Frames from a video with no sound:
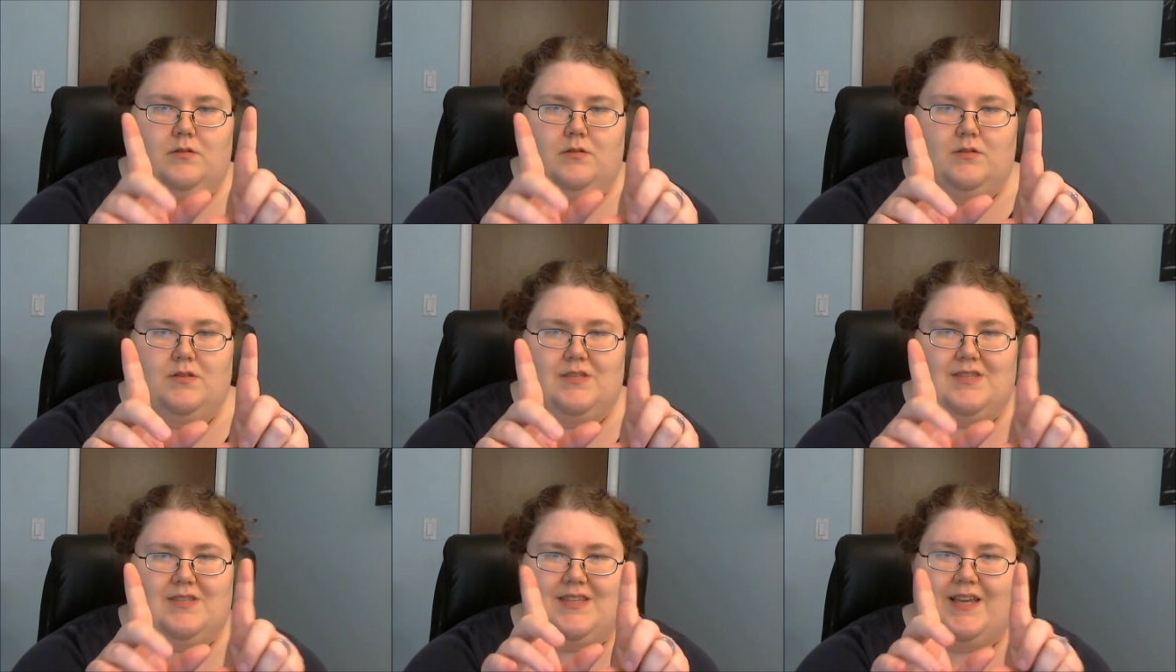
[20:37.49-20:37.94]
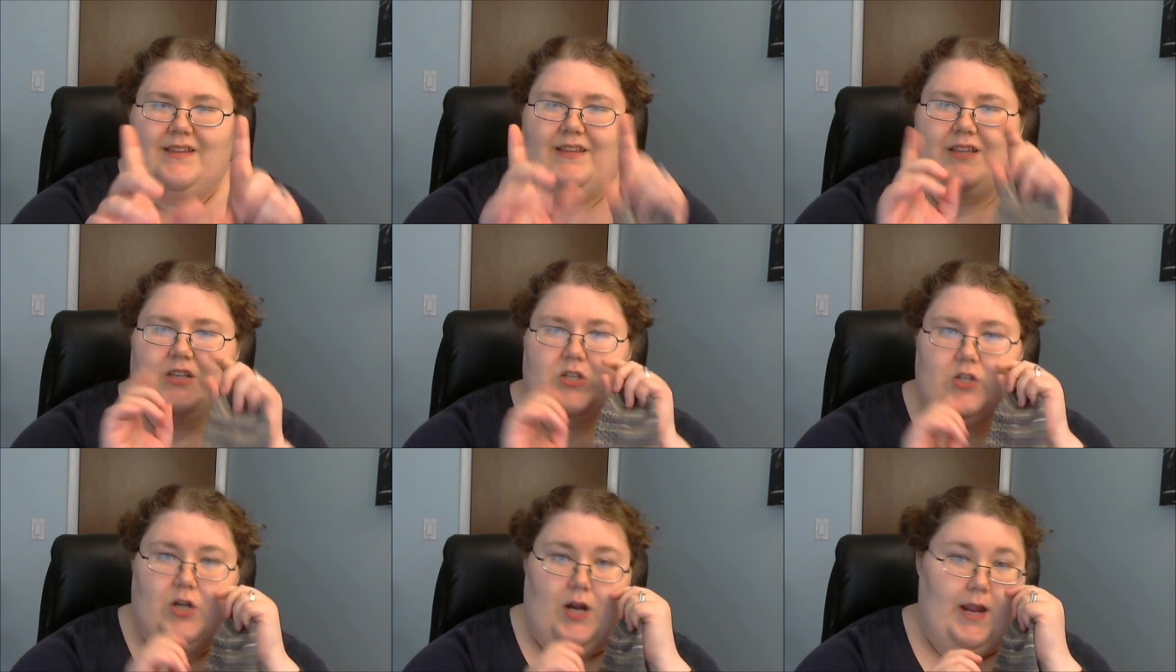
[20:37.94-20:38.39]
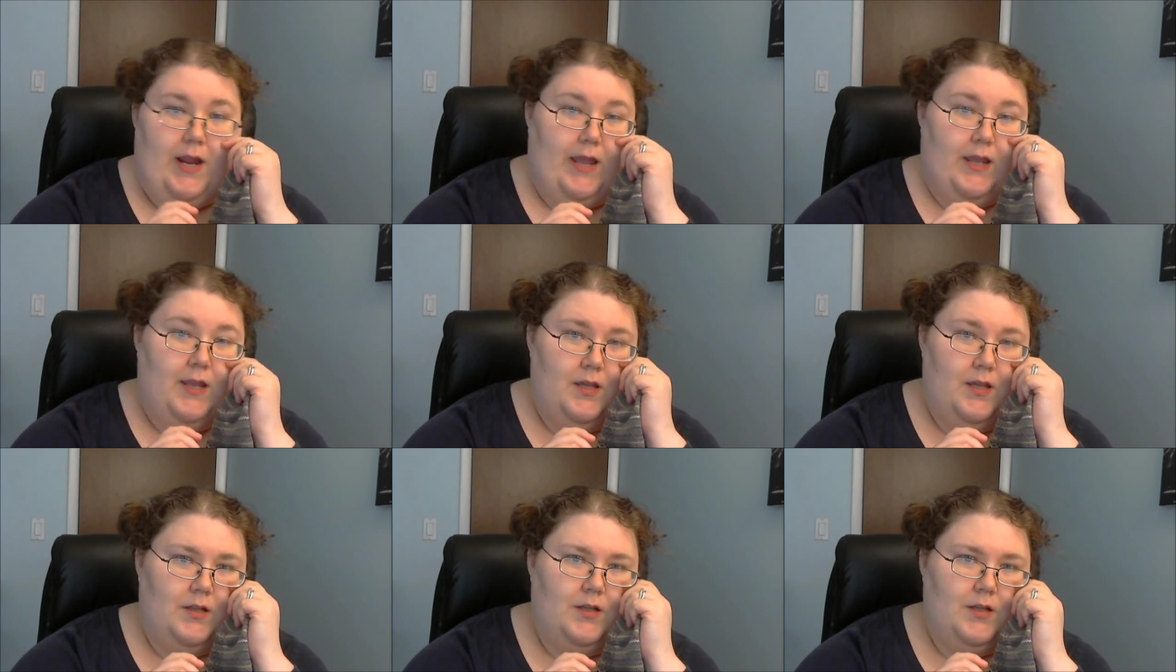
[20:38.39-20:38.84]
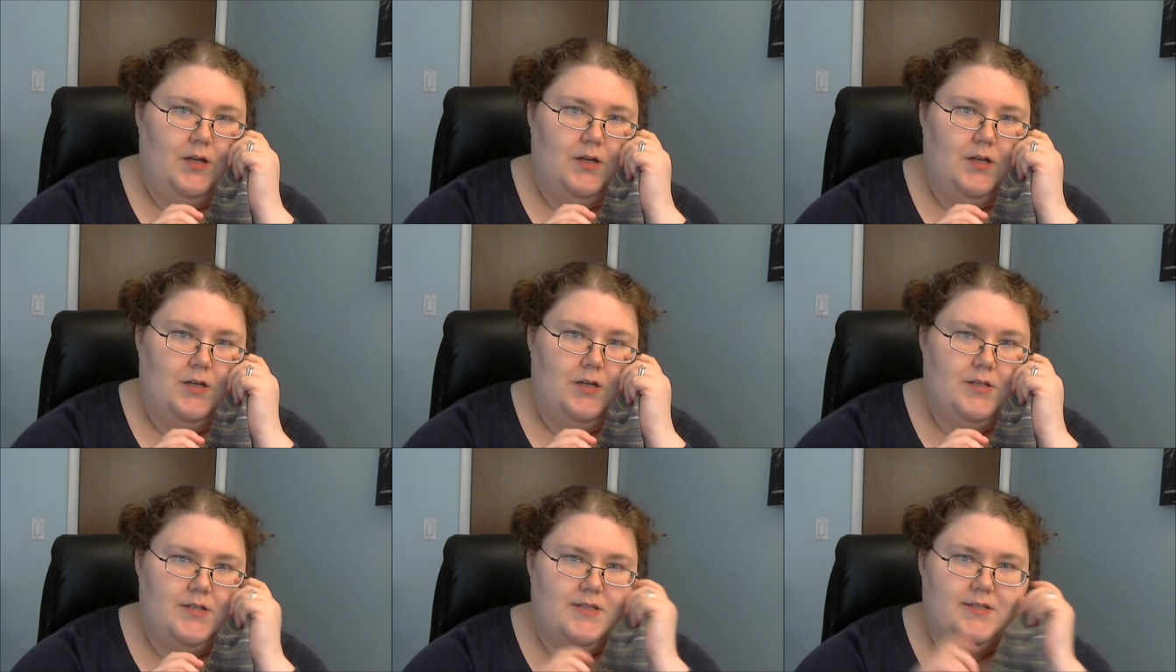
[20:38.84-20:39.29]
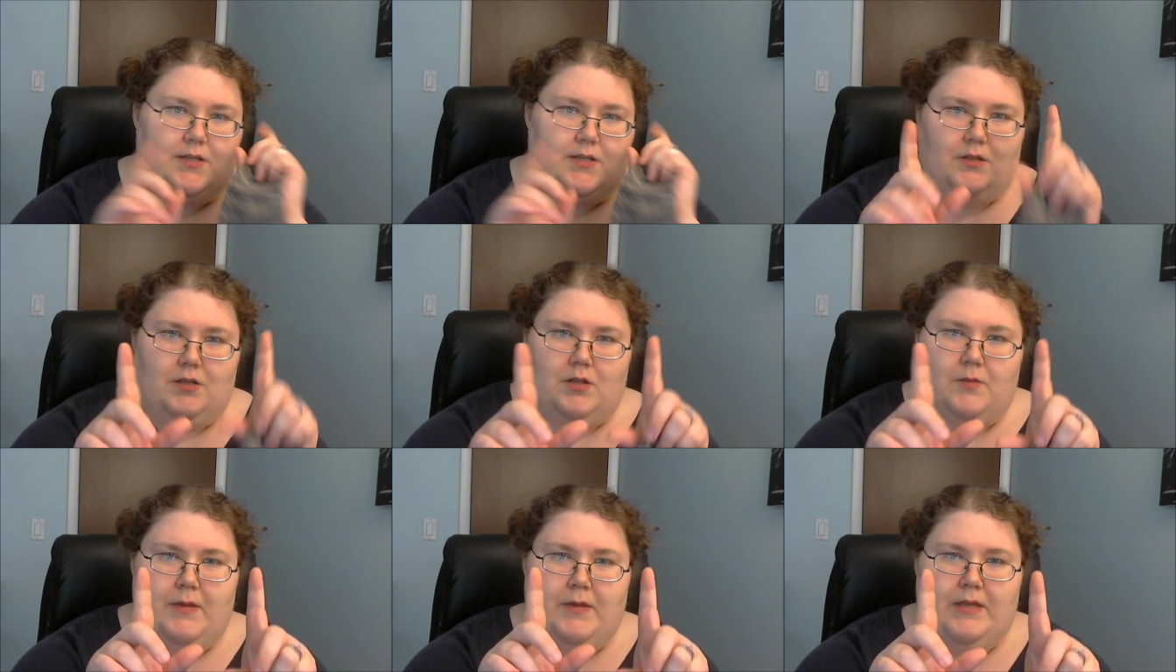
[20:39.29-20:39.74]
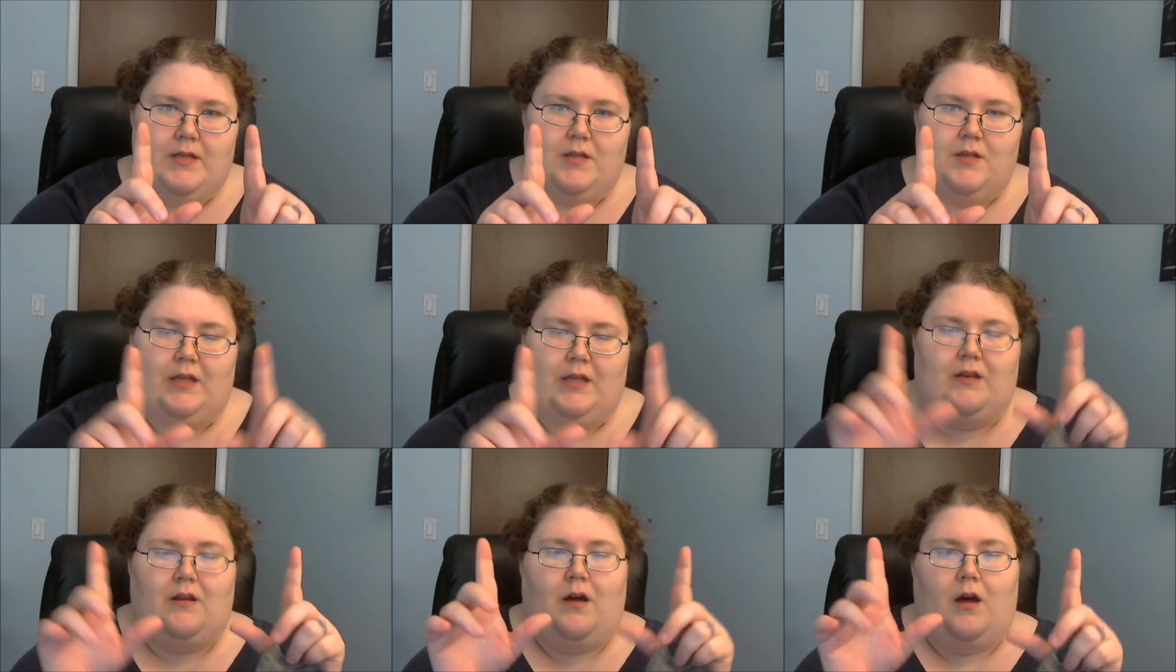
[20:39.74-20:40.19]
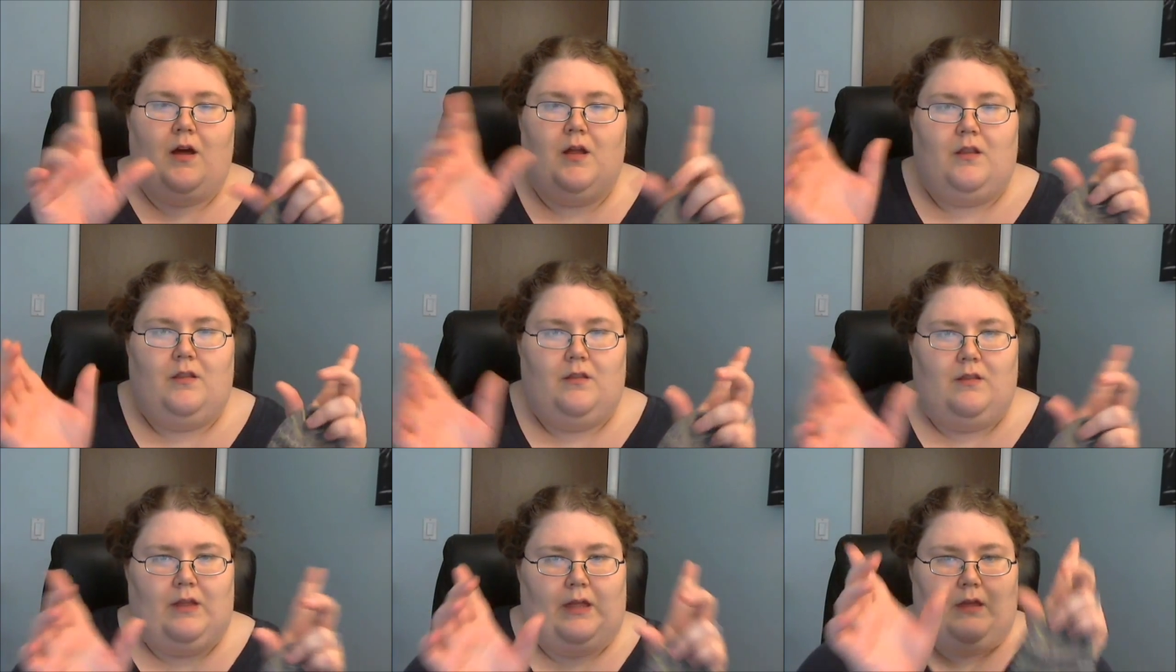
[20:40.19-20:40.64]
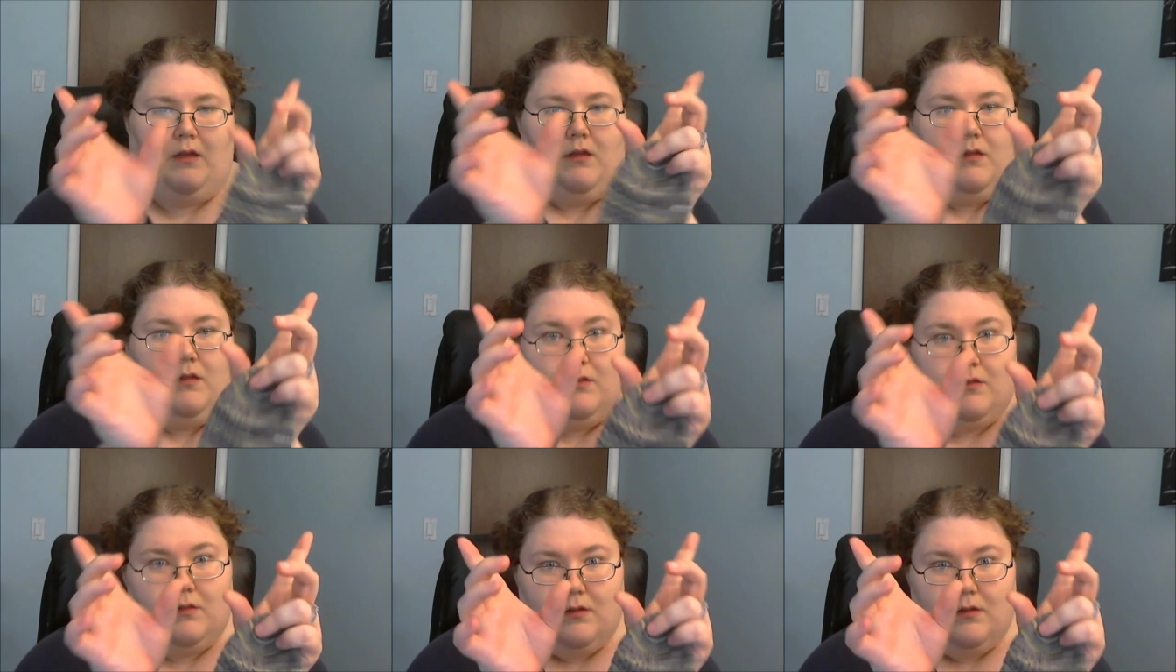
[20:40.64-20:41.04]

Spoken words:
slightly triangular, just a little bit, like not like.